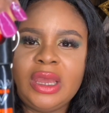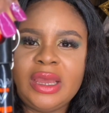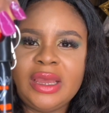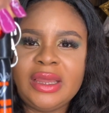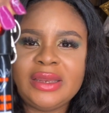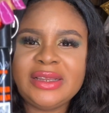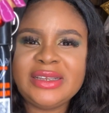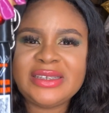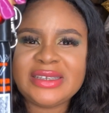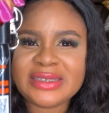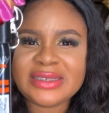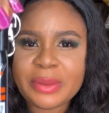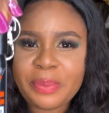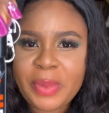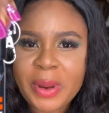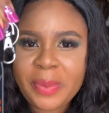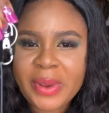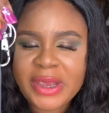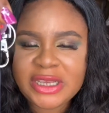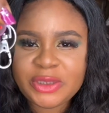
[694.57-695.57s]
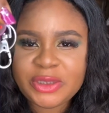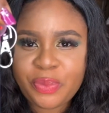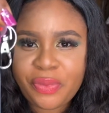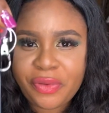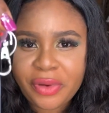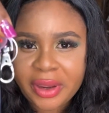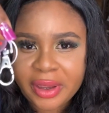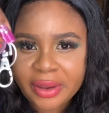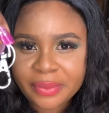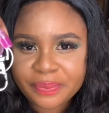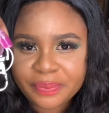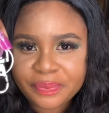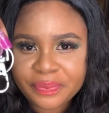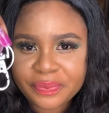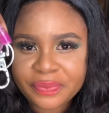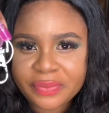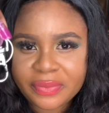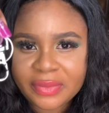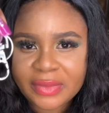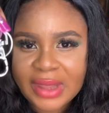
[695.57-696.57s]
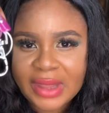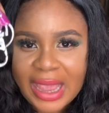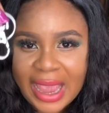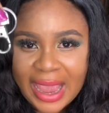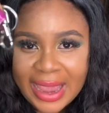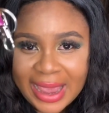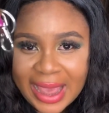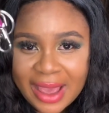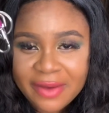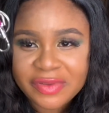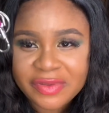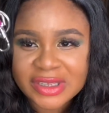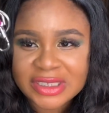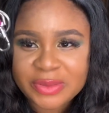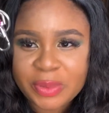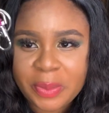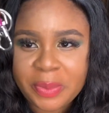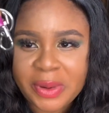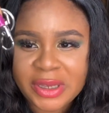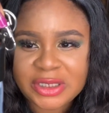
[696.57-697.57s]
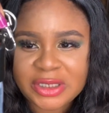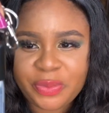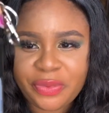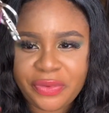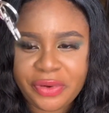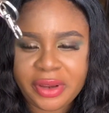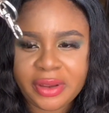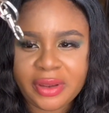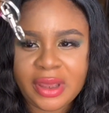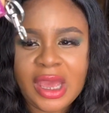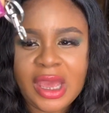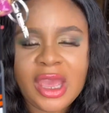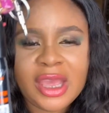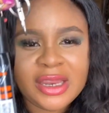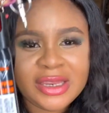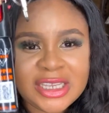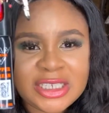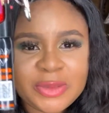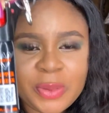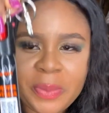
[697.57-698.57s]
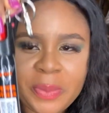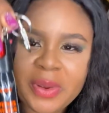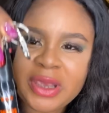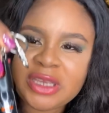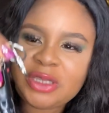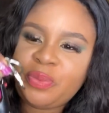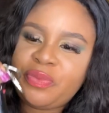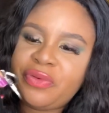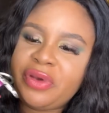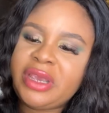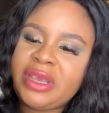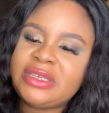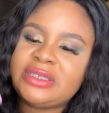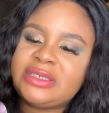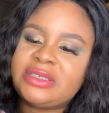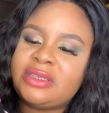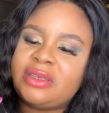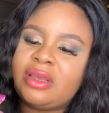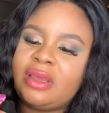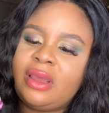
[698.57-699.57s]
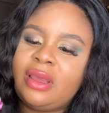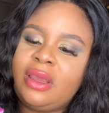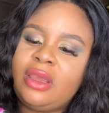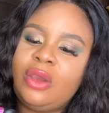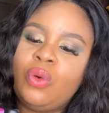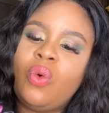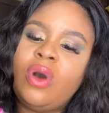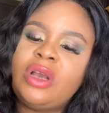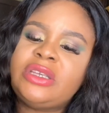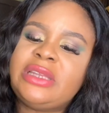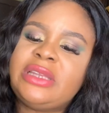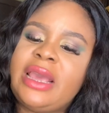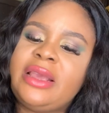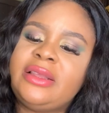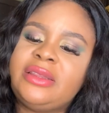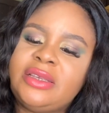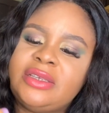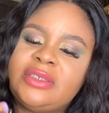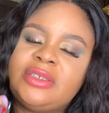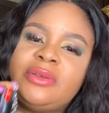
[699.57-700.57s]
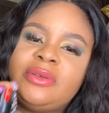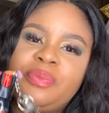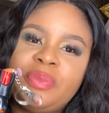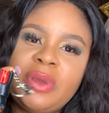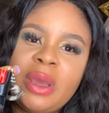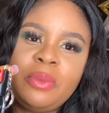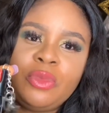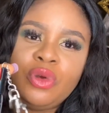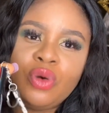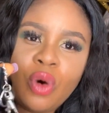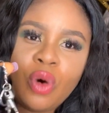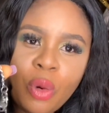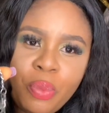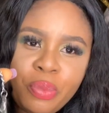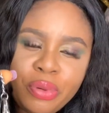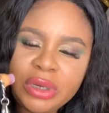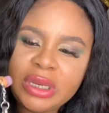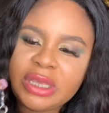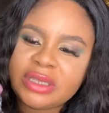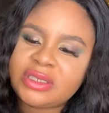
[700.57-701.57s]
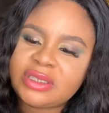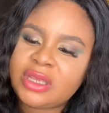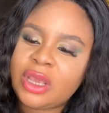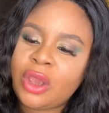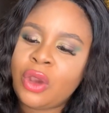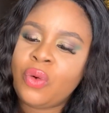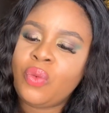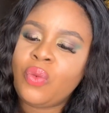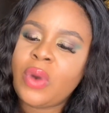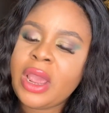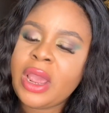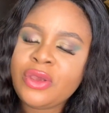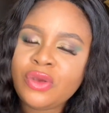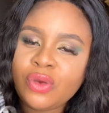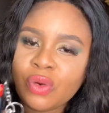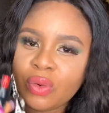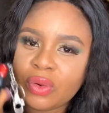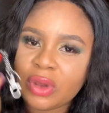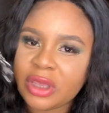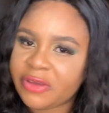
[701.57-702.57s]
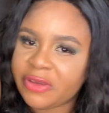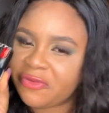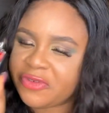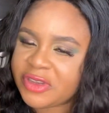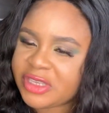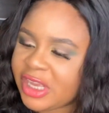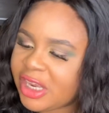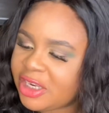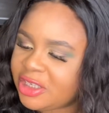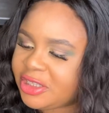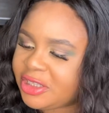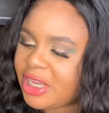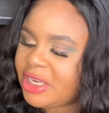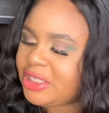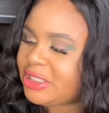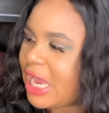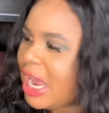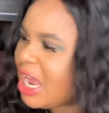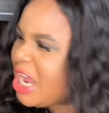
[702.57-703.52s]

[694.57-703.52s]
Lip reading: This is a pepper spray. I have this pepper spray. This pepper spray works like this. You open it when you envisage danger